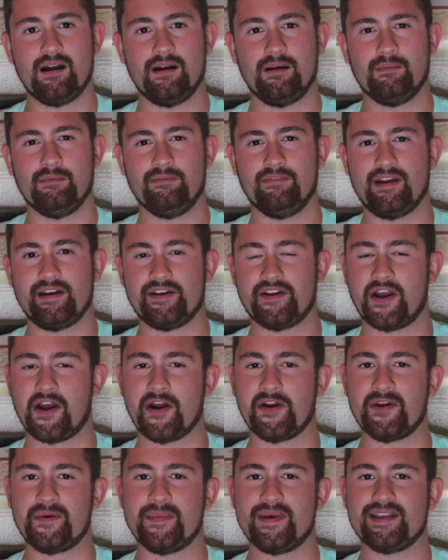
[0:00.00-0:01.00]
I'm very
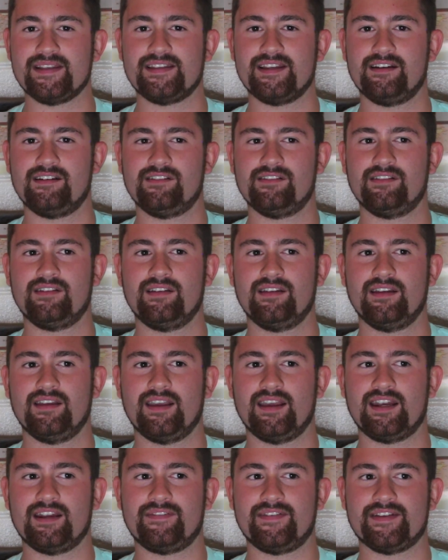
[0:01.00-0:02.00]
hard on myself,
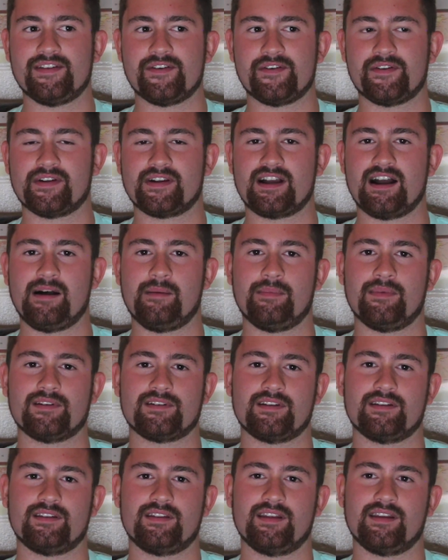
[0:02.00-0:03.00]
and if I don't accomplish
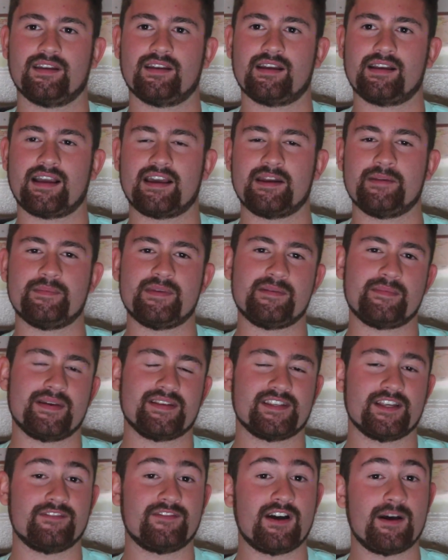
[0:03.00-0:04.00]
something, I kind of beat
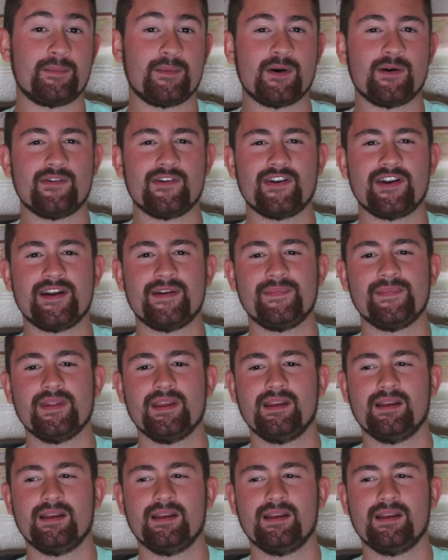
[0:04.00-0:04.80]
myself up over it.